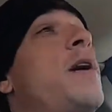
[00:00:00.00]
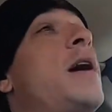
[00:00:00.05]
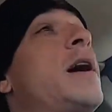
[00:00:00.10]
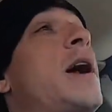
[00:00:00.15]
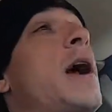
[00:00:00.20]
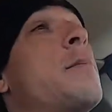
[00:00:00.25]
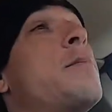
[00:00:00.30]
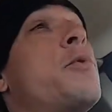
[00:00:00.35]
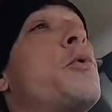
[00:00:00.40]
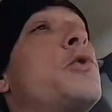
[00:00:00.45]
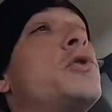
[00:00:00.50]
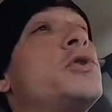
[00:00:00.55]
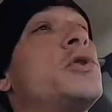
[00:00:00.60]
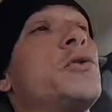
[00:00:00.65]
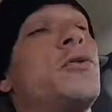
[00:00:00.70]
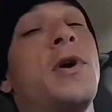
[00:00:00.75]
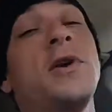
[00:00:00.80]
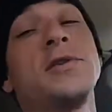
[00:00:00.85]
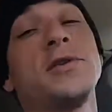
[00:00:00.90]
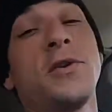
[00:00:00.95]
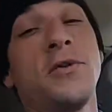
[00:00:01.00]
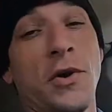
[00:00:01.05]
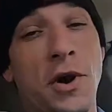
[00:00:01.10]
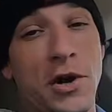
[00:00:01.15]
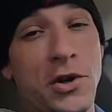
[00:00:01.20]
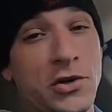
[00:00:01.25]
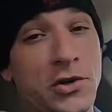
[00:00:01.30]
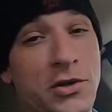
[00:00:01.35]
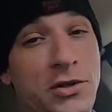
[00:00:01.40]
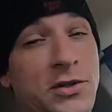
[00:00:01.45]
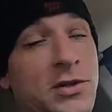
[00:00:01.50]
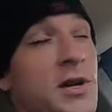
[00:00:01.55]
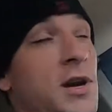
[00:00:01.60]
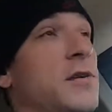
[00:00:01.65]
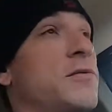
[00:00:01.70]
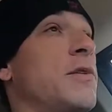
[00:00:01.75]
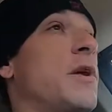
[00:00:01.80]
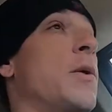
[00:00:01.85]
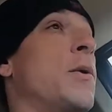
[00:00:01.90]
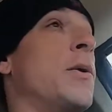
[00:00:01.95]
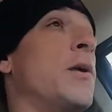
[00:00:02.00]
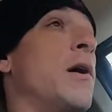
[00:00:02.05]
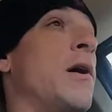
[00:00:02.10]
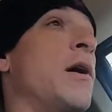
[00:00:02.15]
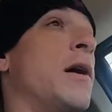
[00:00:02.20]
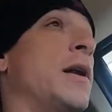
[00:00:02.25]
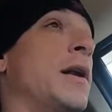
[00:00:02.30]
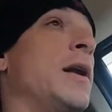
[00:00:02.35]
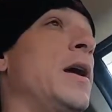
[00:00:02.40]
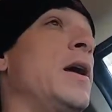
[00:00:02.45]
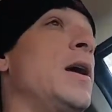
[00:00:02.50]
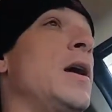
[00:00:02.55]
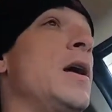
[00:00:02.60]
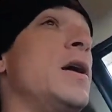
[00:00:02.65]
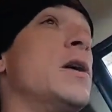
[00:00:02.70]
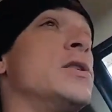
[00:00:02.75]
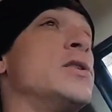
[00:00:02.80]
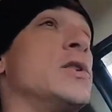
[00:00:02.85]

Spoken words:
I got Porsche restoration stuff going on.